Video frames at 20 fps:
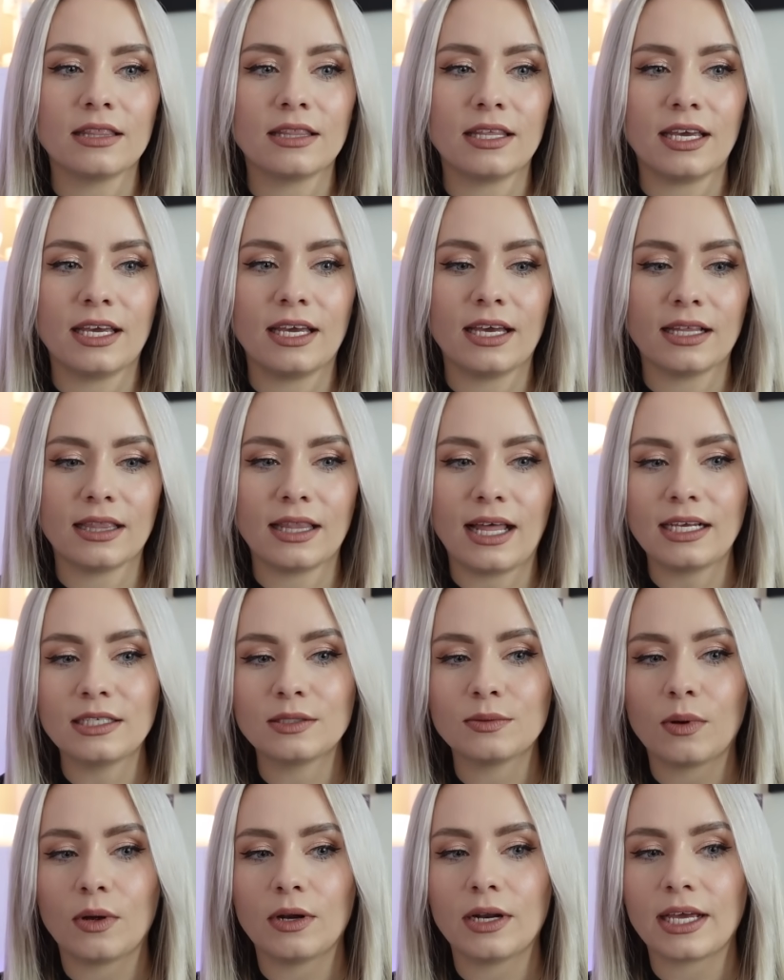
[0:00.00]
The
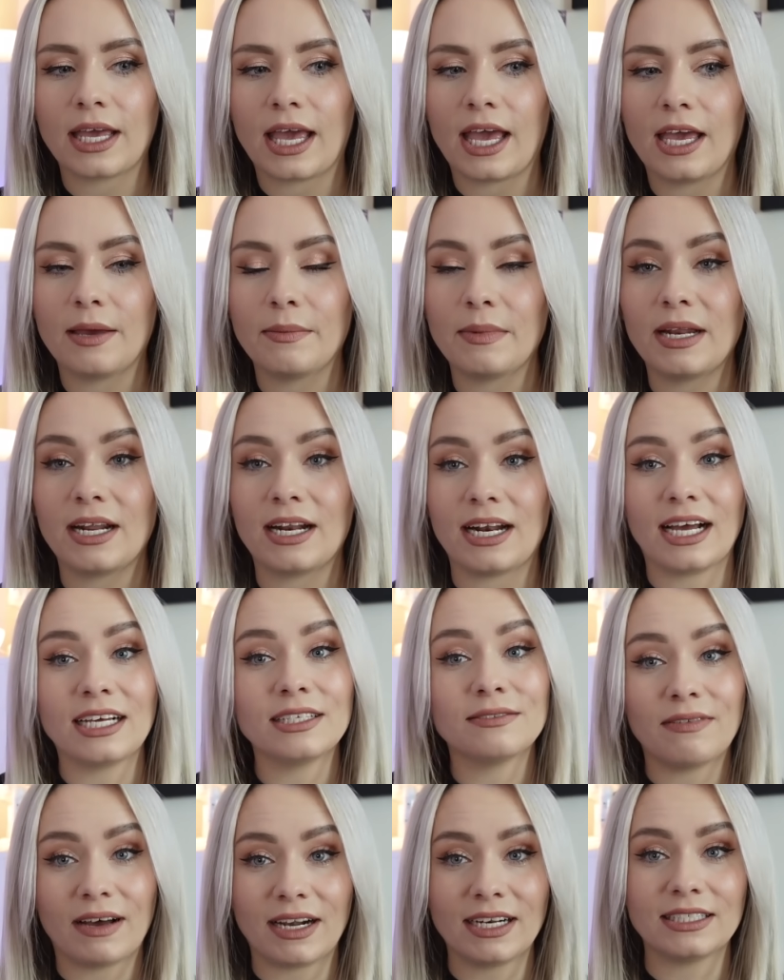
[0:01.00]
last one came in a
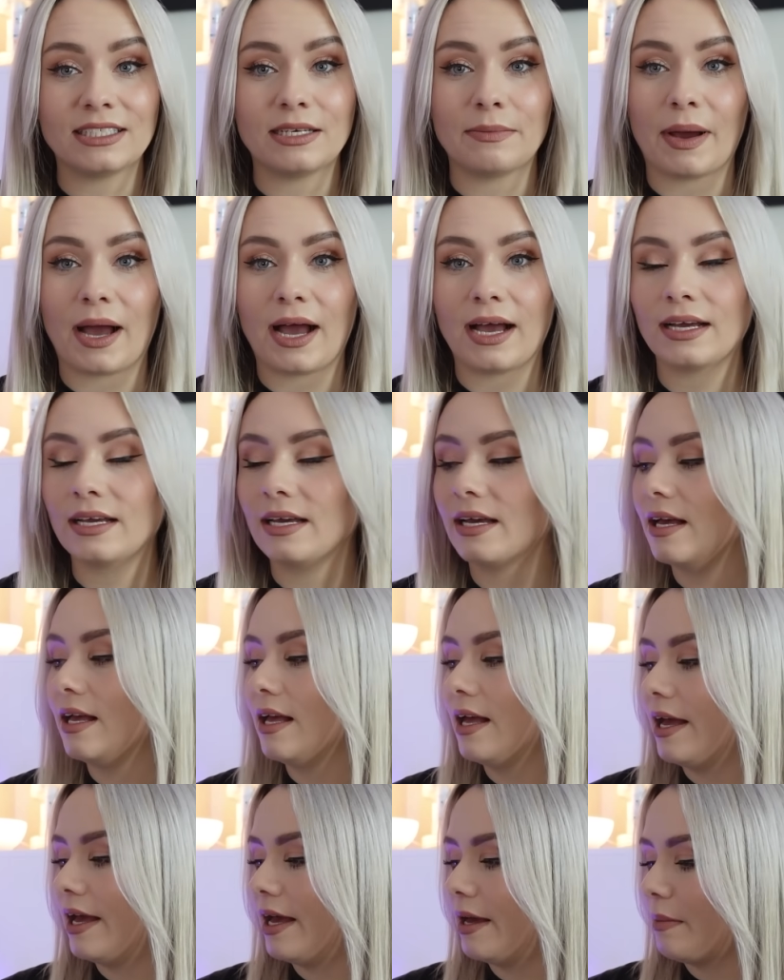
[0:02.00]
nice vanity bag.
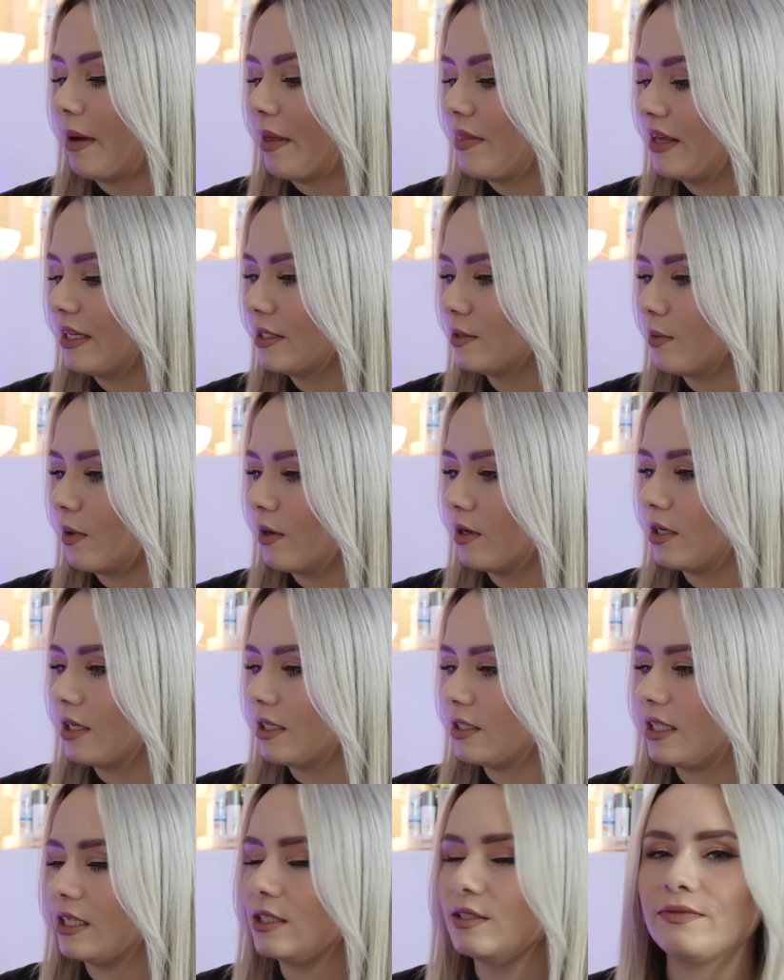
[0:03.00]
And this one,
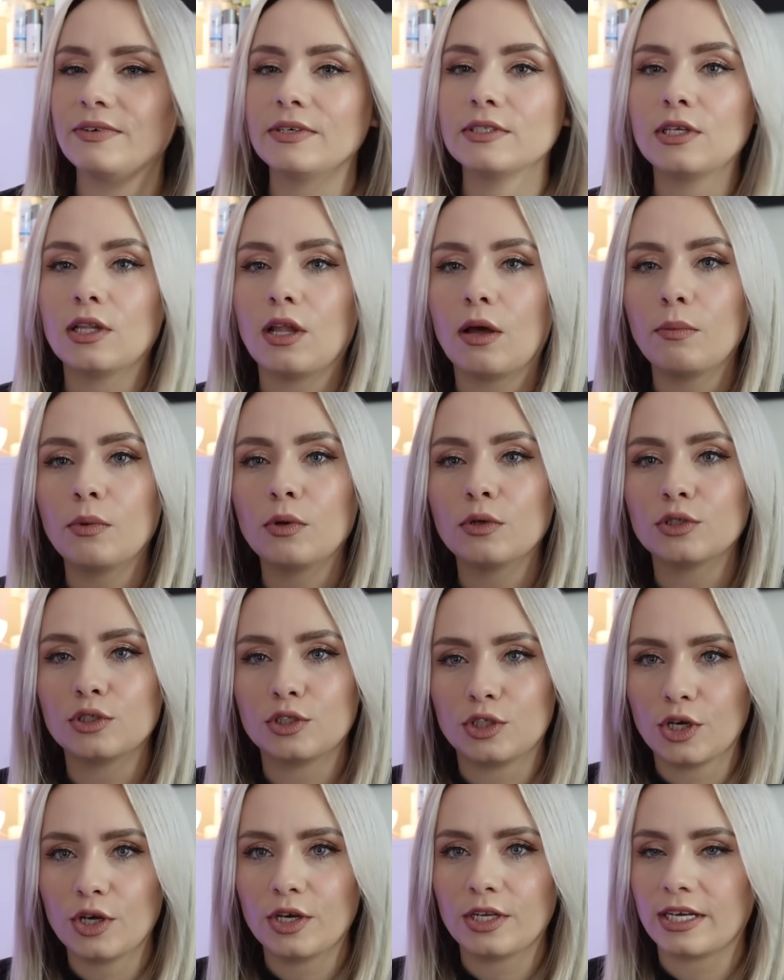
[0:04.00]
this feels a lot more
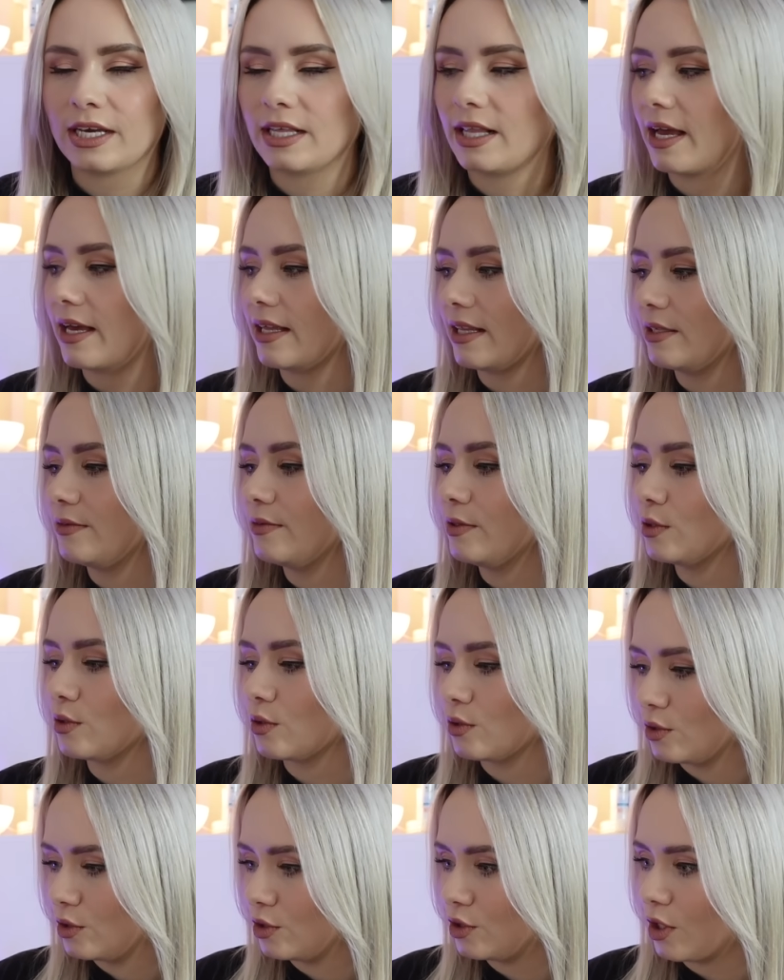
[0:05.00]
sturdy. Like, this feels
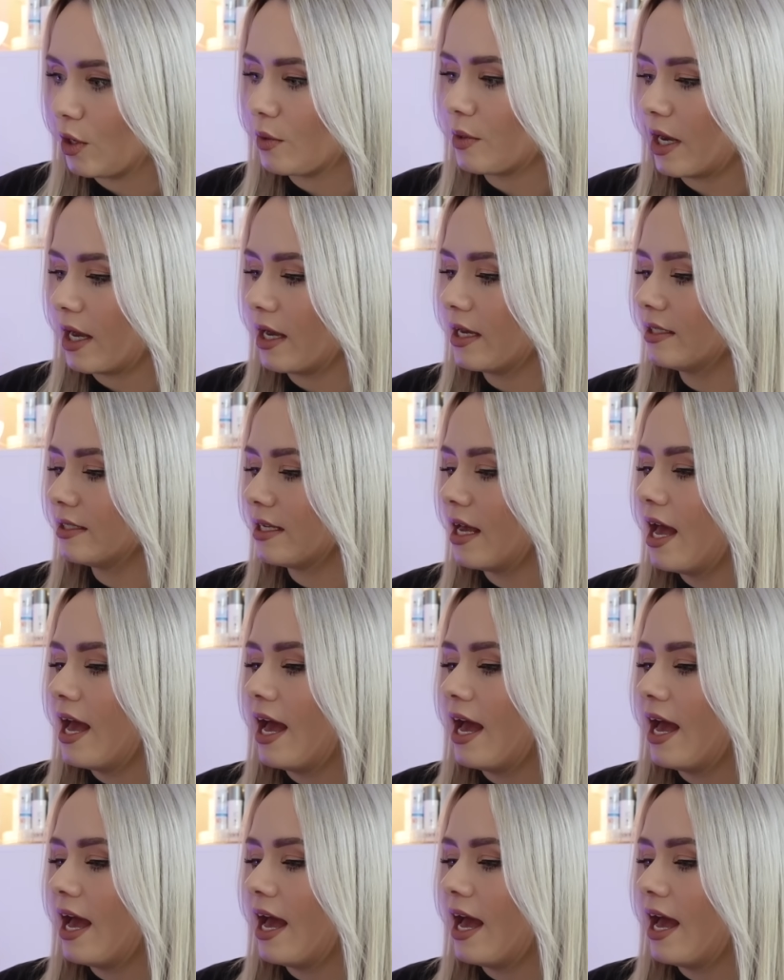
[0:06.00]
so nice.